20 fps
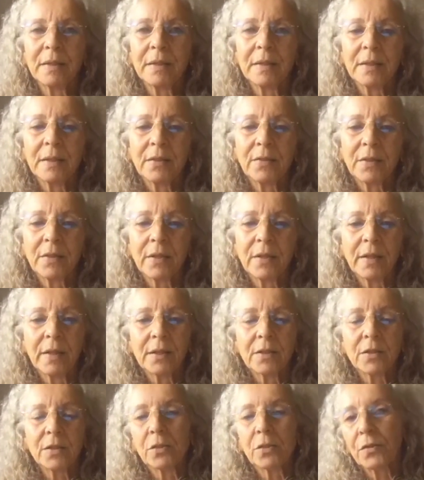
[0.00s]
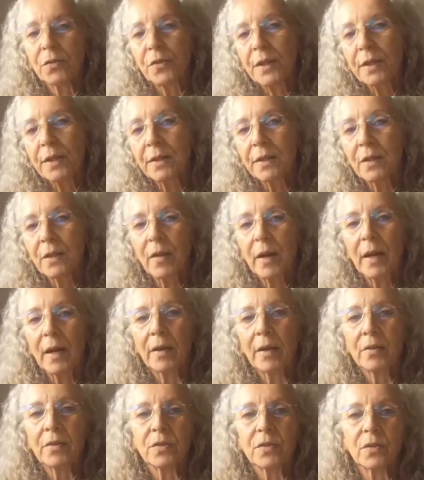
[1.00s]
If you get your feet in the
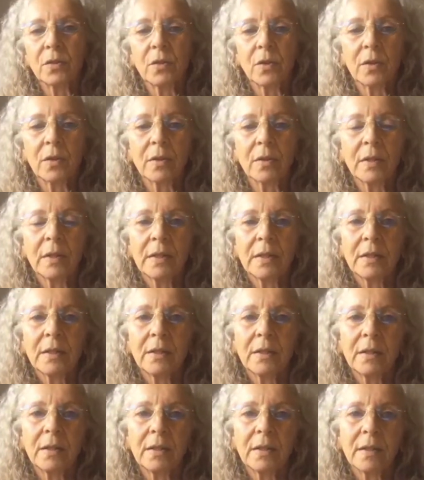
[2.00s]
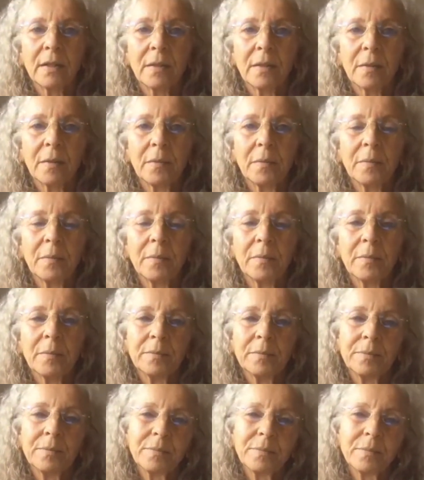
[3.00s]
grass or
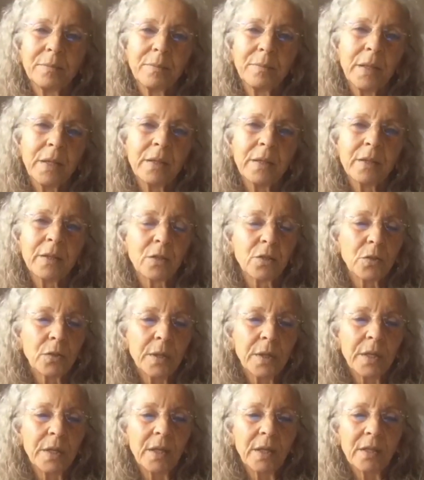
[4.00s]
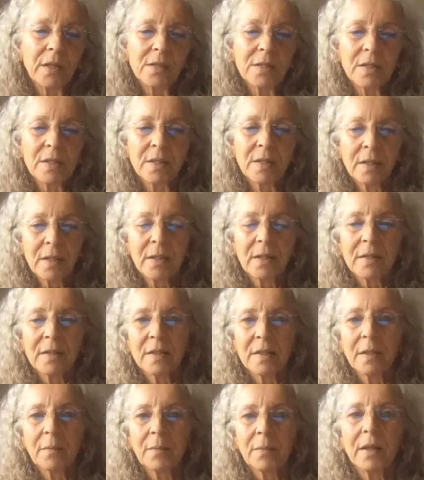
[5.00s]
be in the trees,
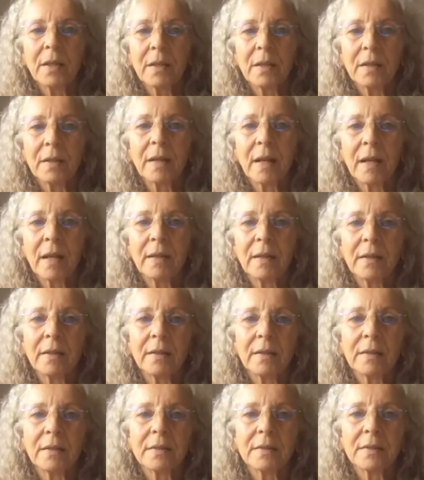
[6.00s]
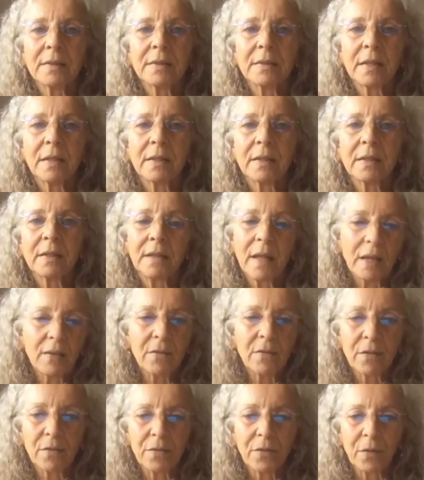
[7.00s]
something that is life
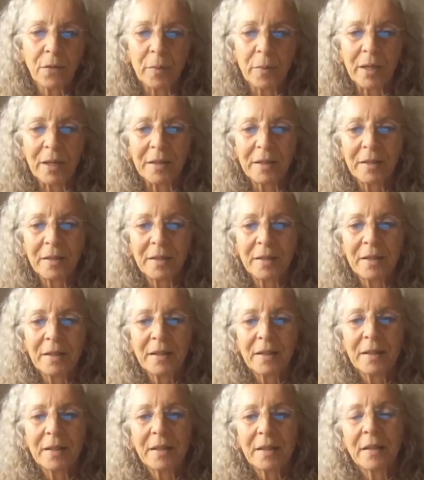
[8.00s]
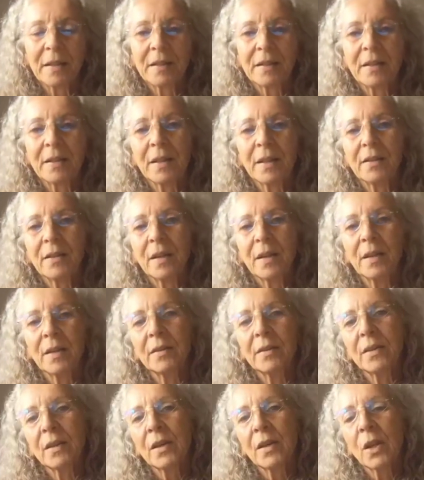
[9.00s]
affirming.
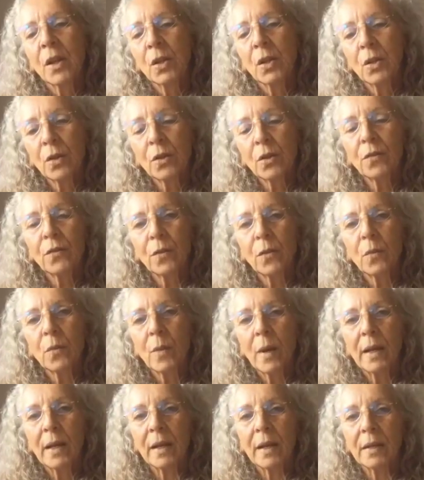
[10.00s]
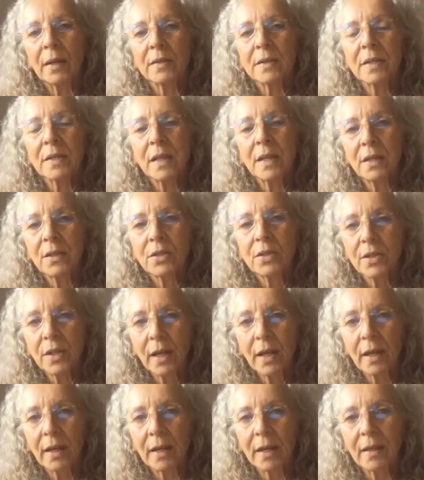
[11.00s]
And look for ways each
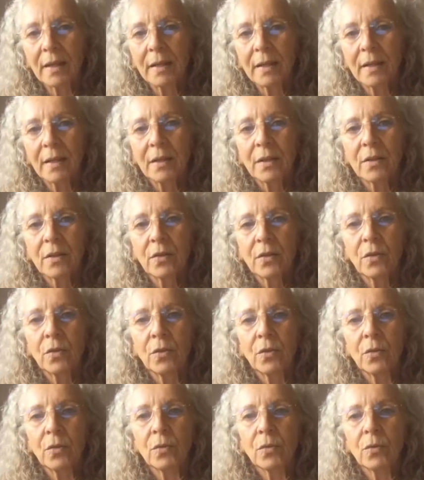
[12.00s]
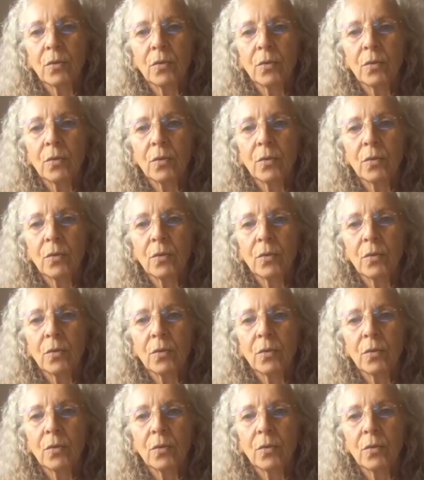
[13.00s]
day to